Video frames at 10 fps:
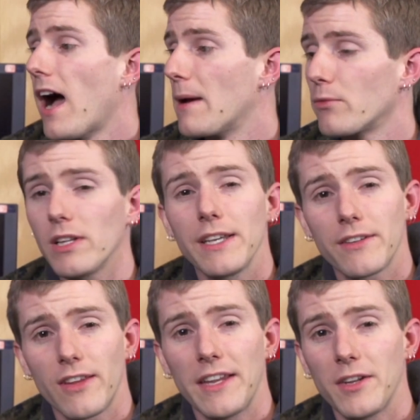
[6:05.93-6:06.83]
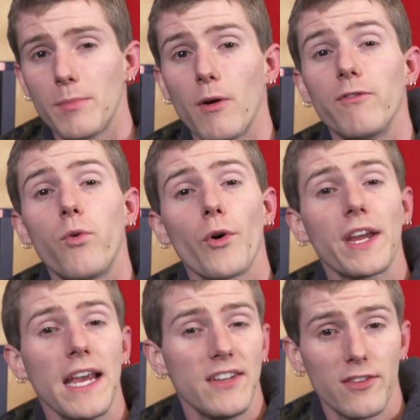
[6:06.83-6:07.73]
I'm really excited about
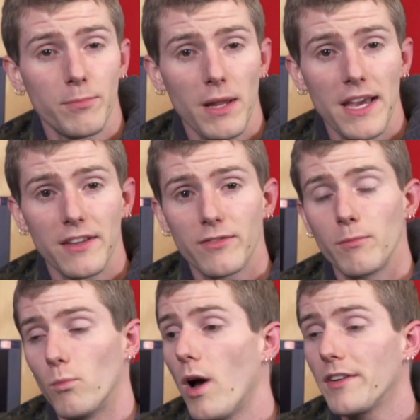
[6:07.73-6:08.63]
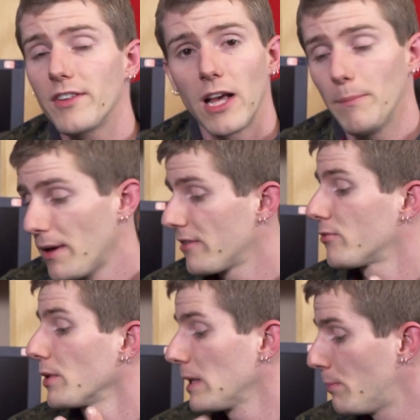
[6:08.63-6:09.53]
4K displays, one to help
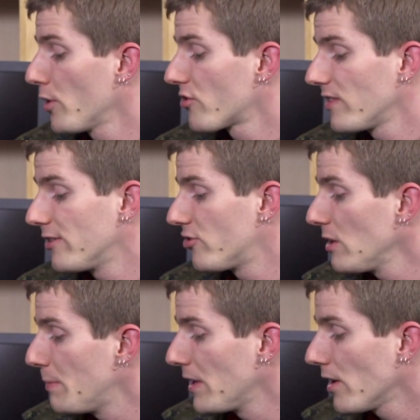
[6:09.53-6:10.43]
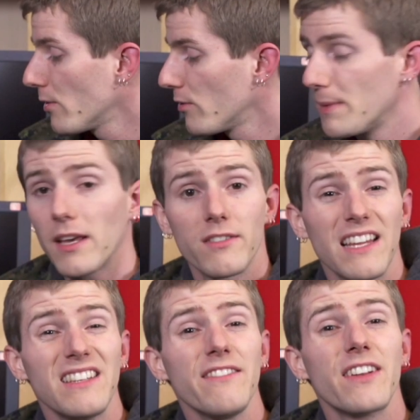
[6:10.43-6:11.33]
us really push these GPUs because
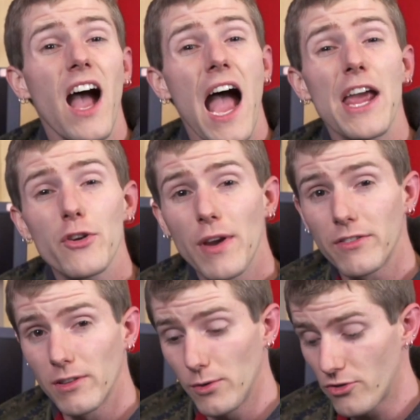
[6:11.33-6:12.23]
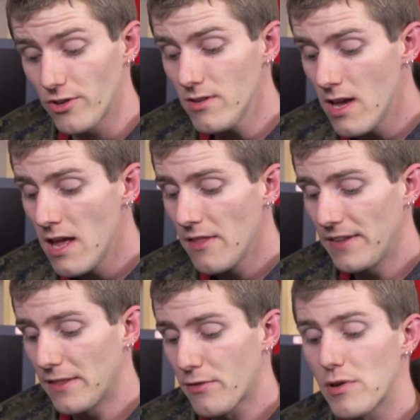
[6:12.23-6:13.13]
that's even higher resolution
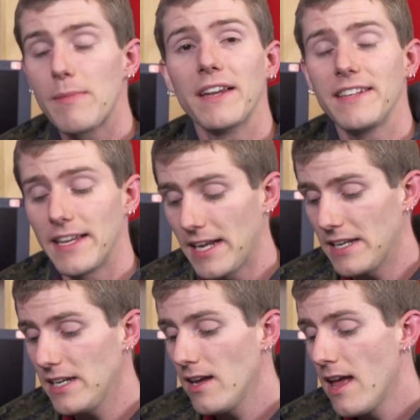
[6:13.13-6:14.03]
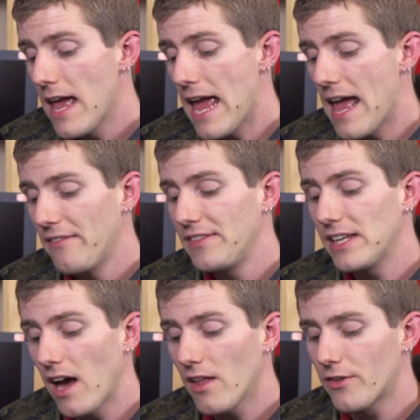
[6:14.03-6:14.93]
than 3x1080, and
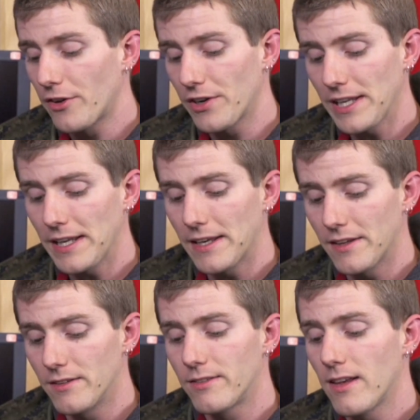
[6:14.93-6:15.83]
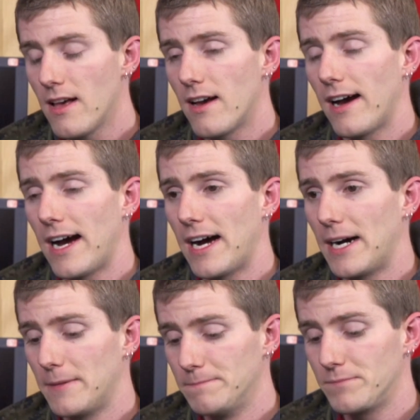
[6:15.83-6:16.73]
the other is
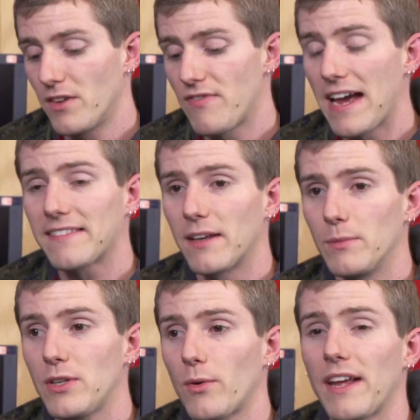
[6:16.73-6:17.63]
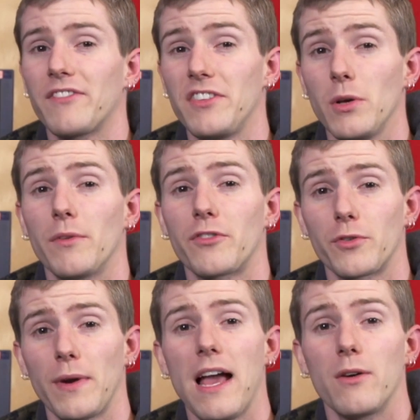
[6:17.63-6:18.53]
the fact that we don't have to deal with
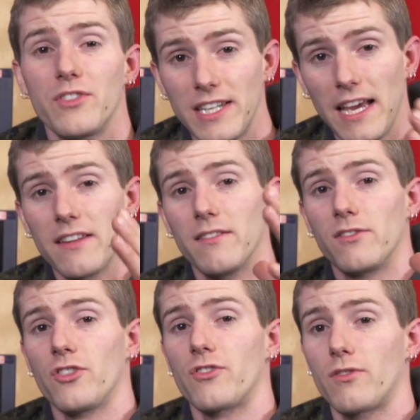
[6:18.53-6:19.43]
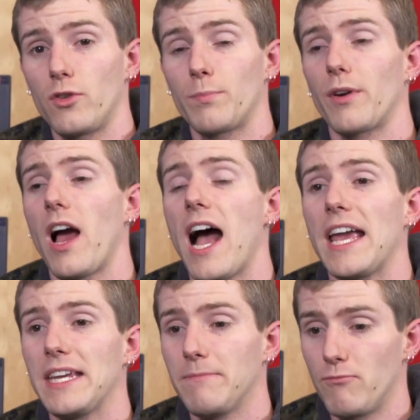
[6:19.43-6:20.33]
surround to get just super
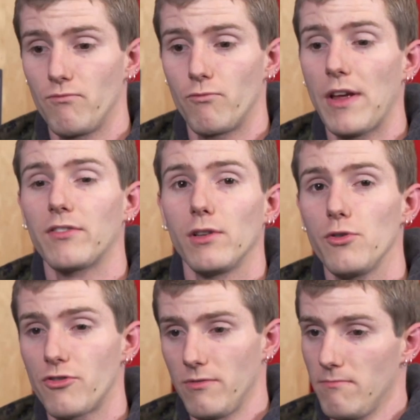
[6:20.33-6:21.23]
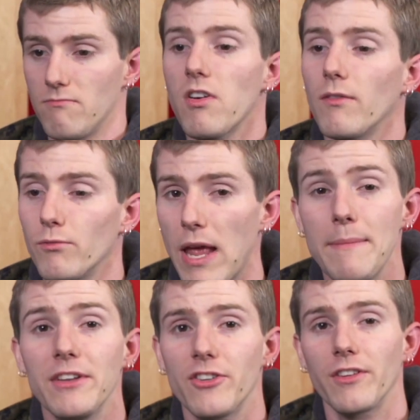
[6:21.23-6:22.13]
high resolution
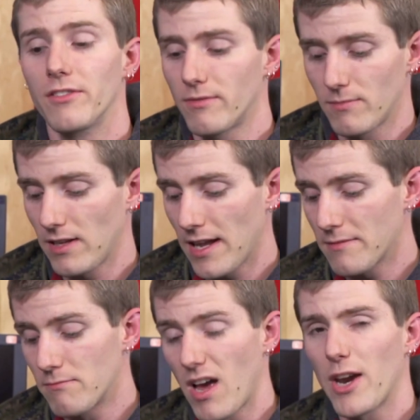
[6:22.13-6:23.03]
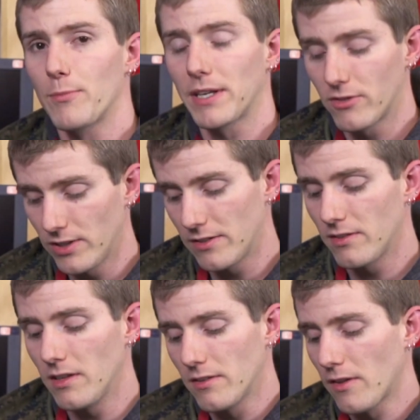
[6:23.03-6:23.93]
images, and higher pixel
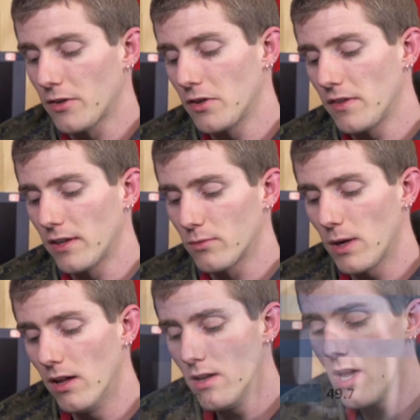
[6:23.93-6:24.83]
density is another good thing as well.